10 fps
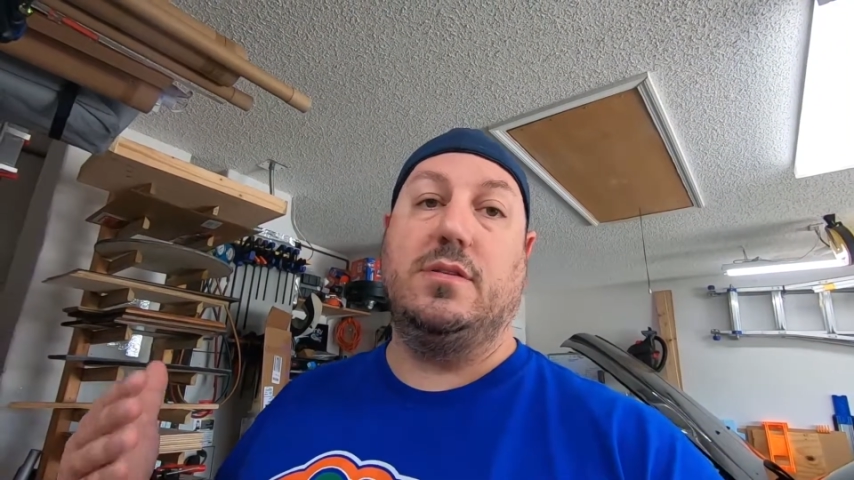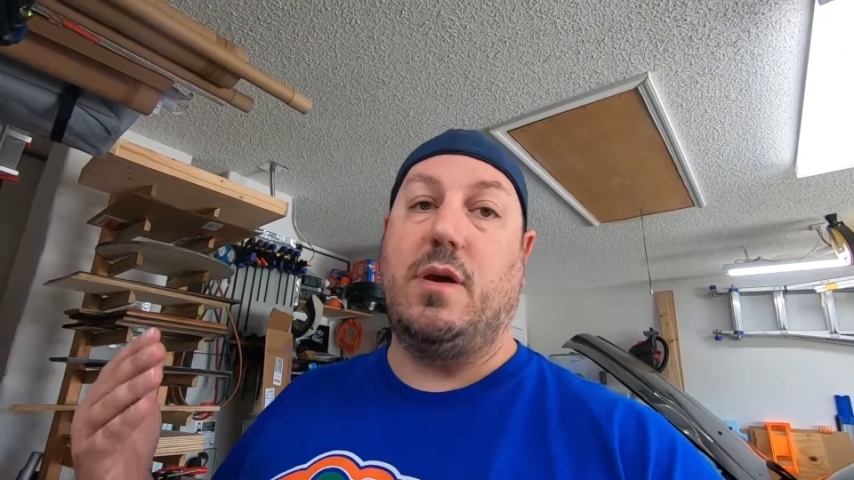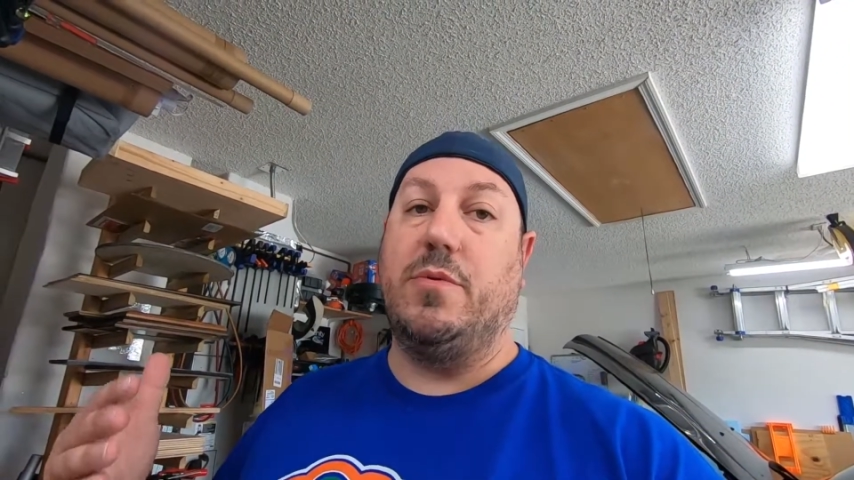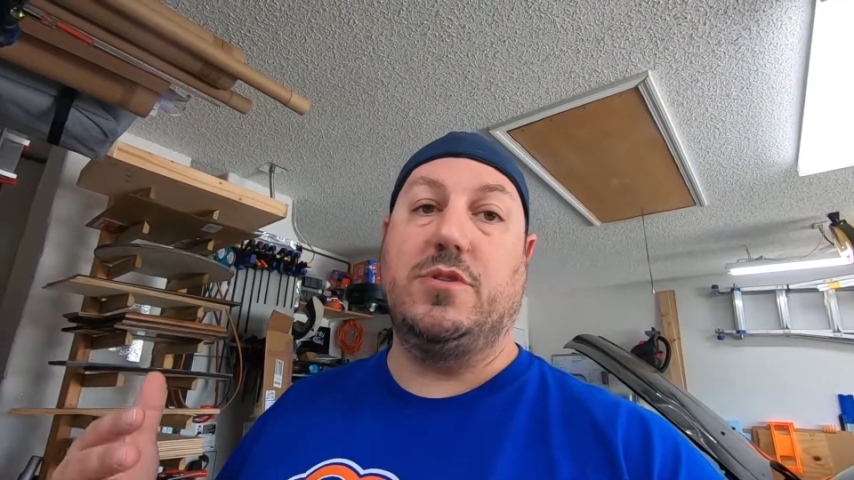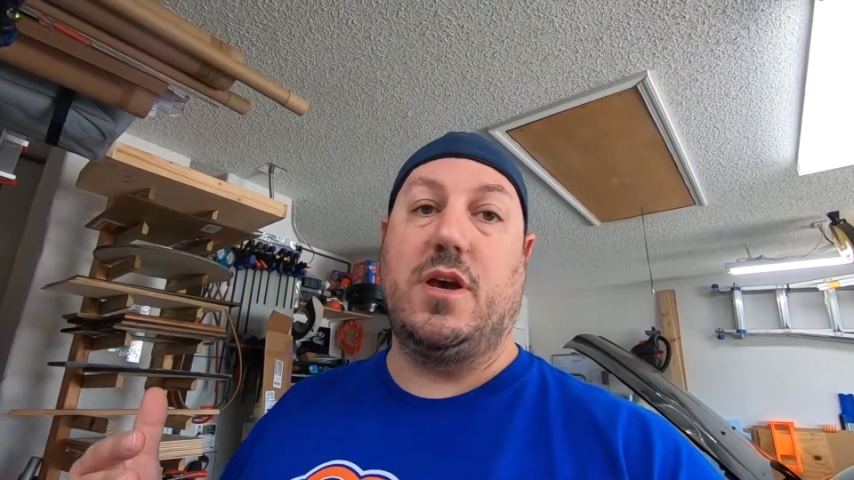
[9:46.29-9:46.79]

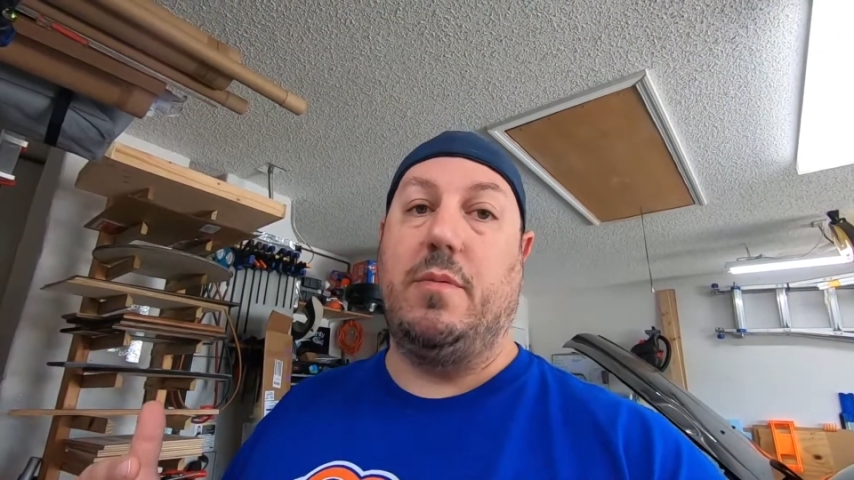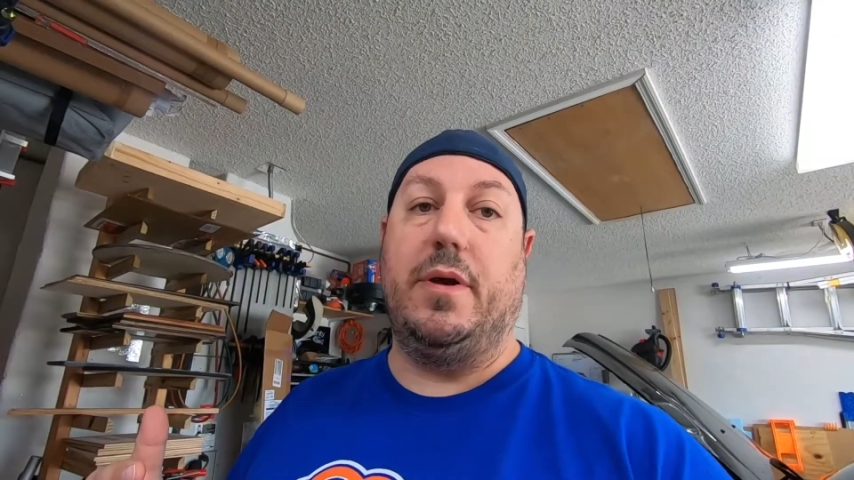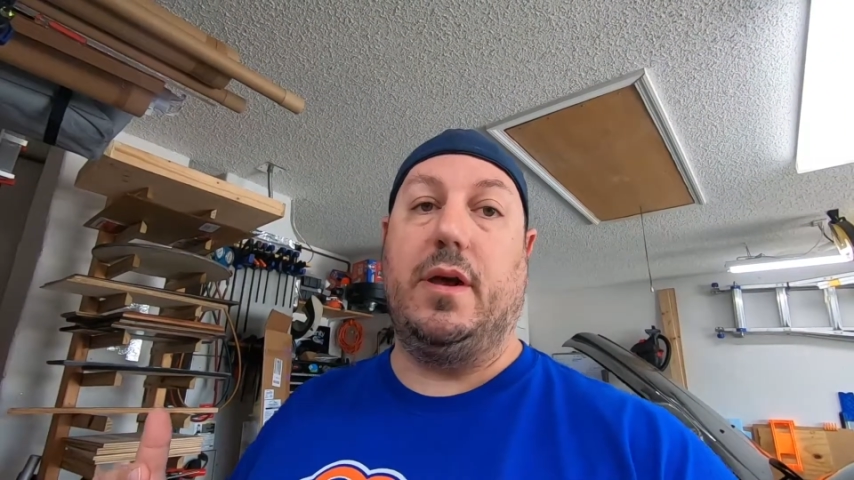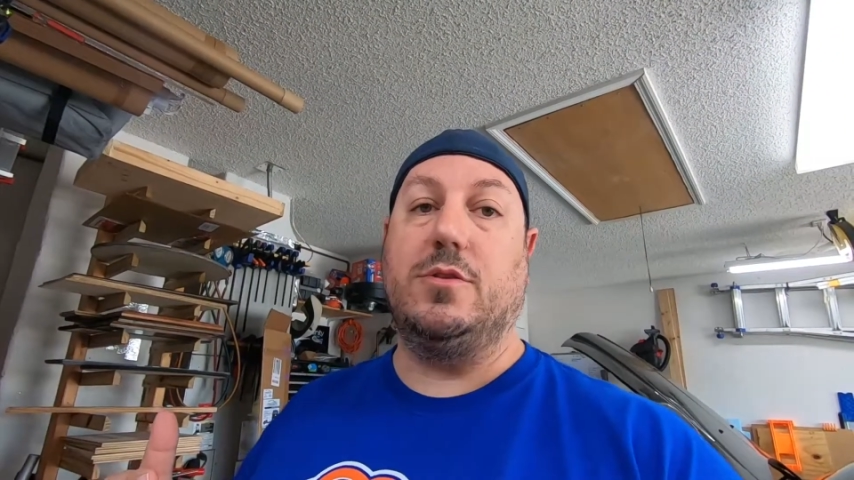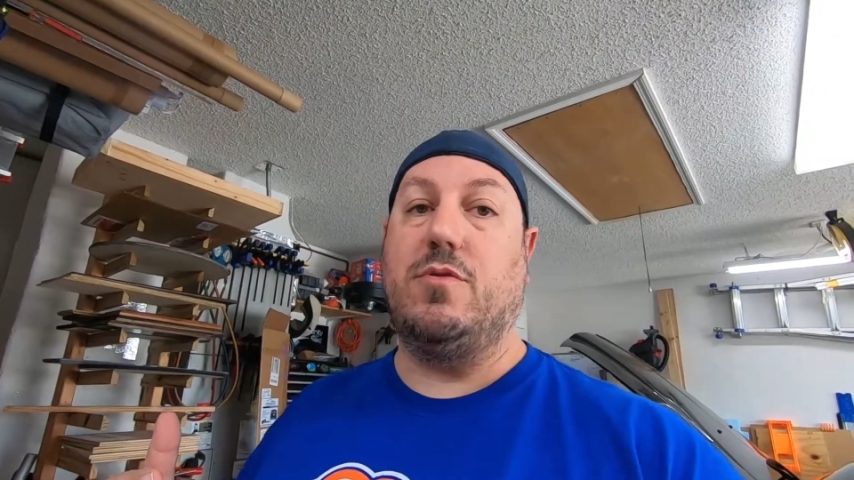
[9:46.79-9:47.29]
Summer's
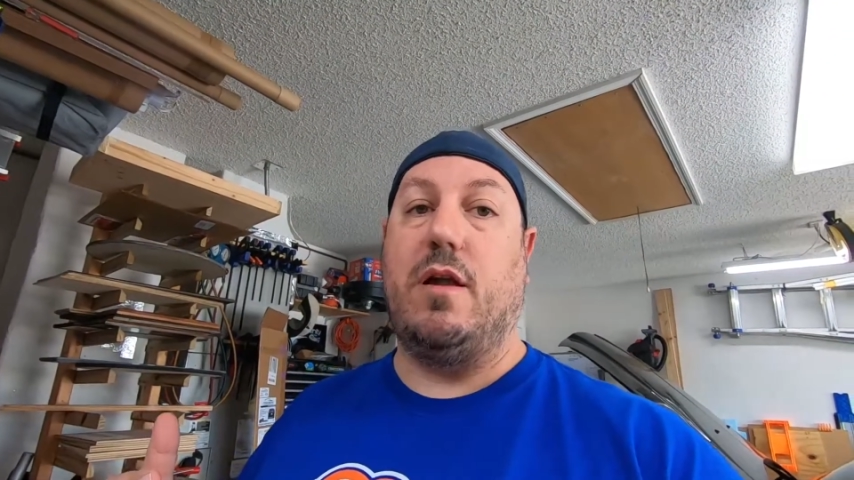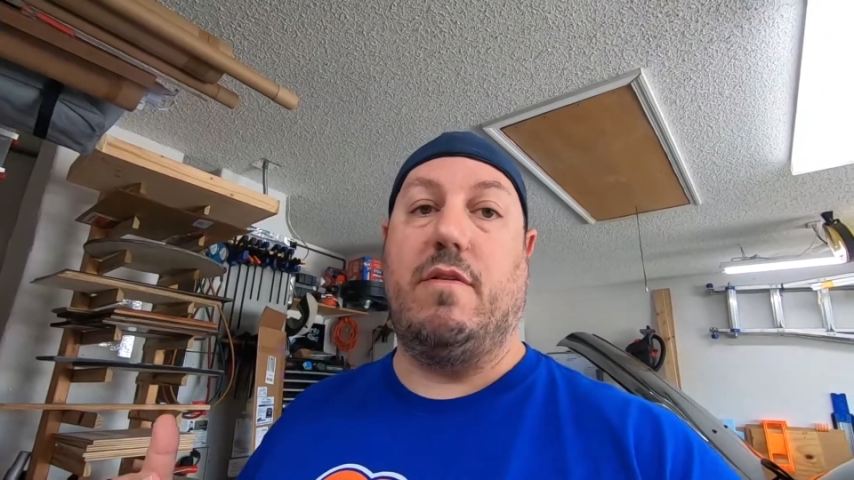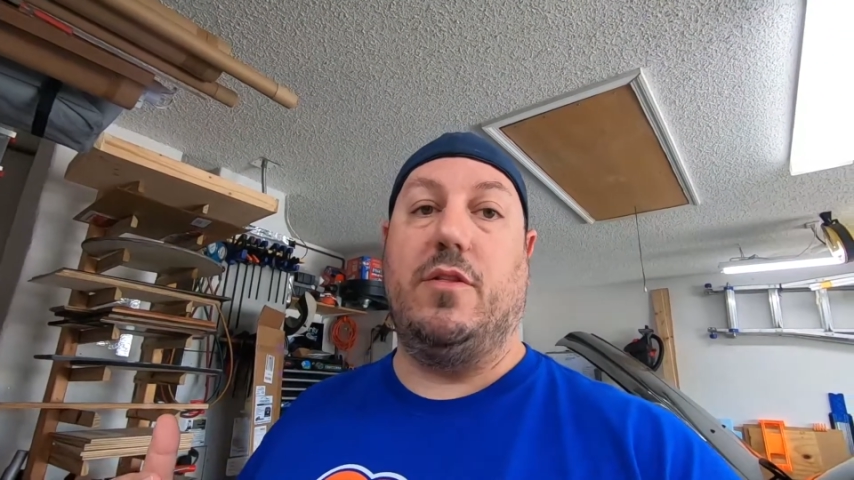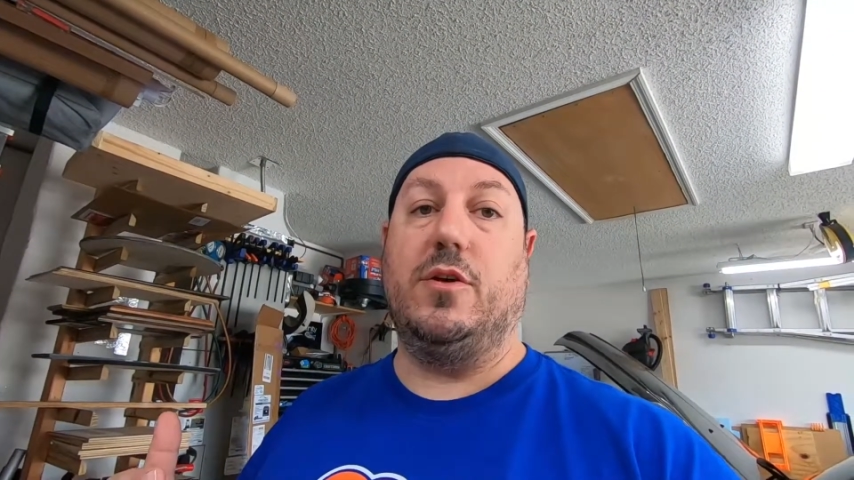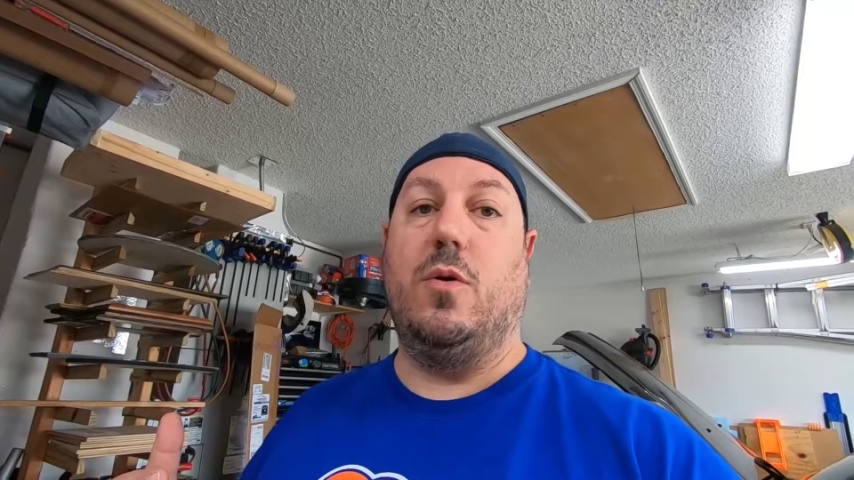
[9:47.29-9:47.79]
coming, it's right
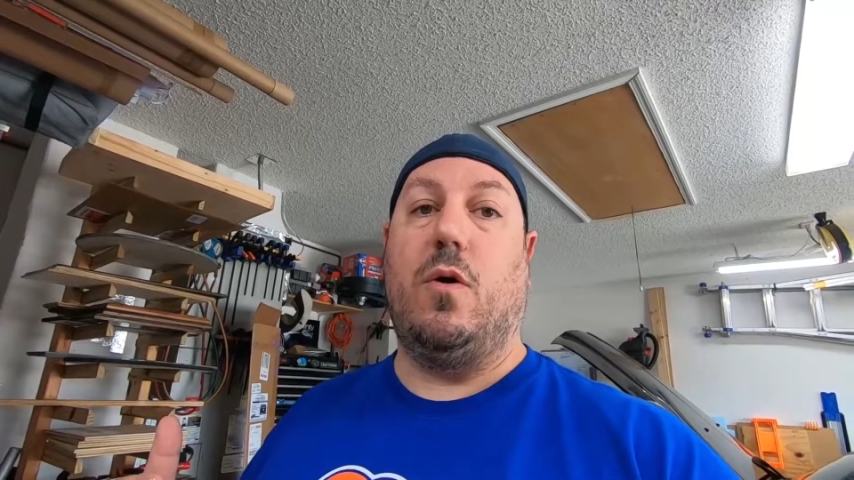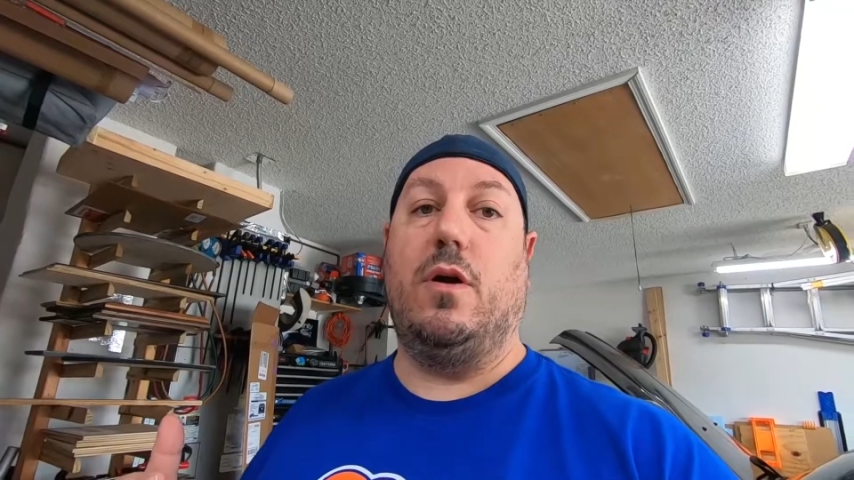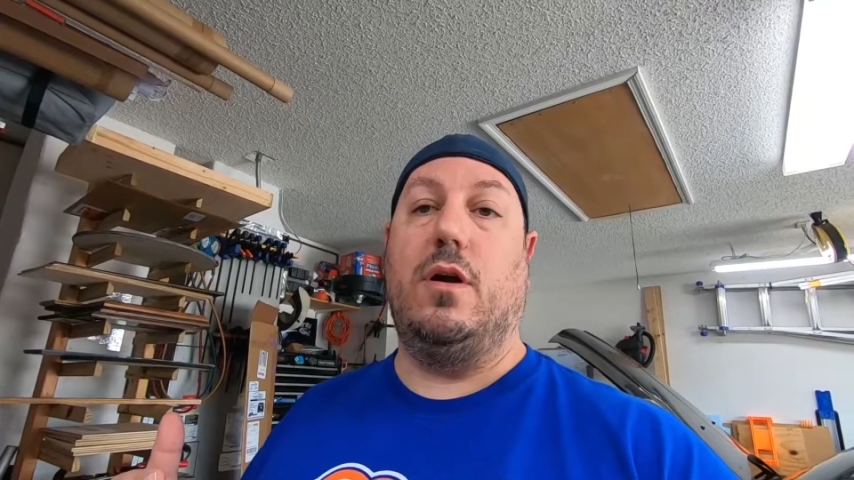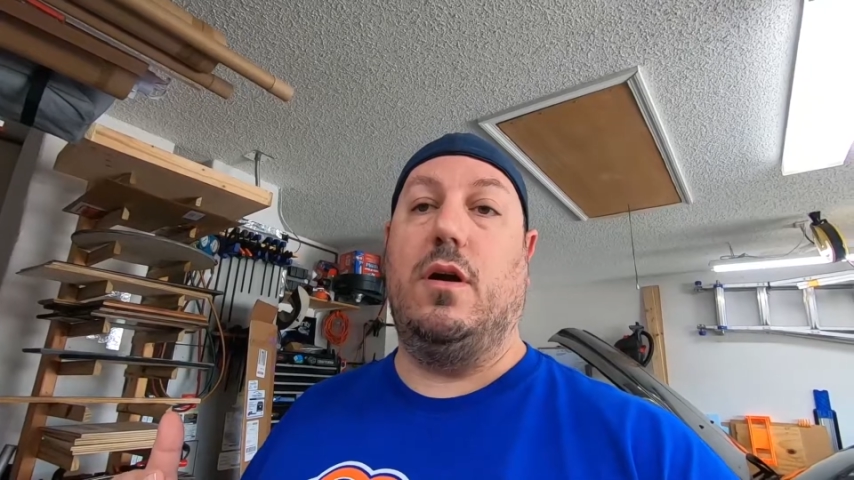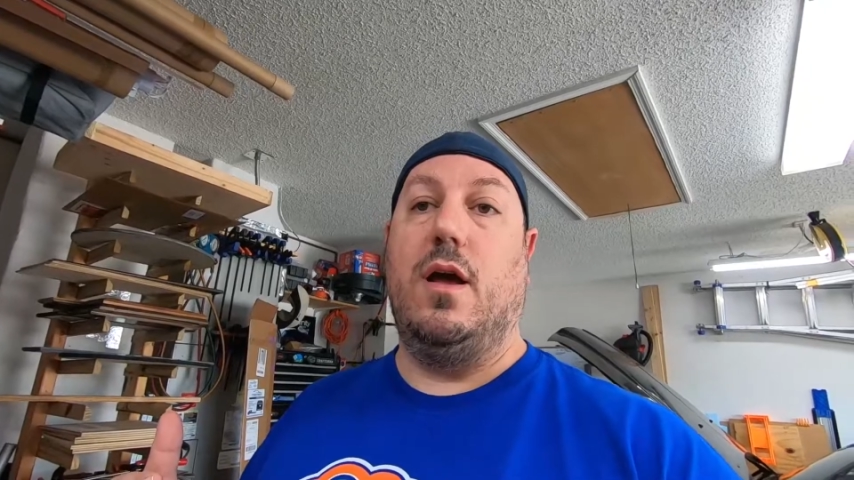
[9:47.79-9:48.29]
around the
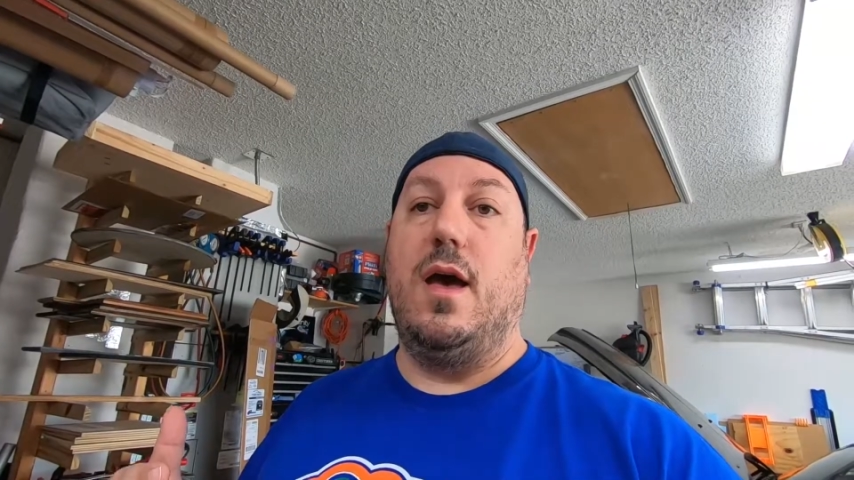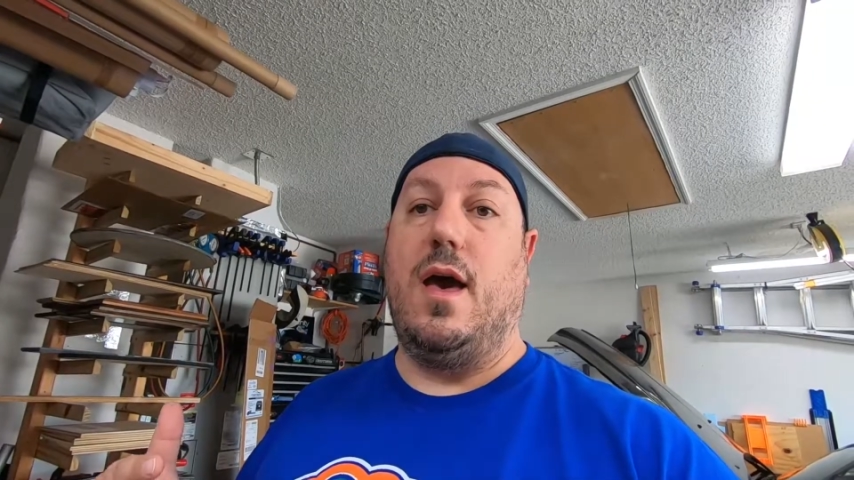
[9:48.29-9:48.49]
corner,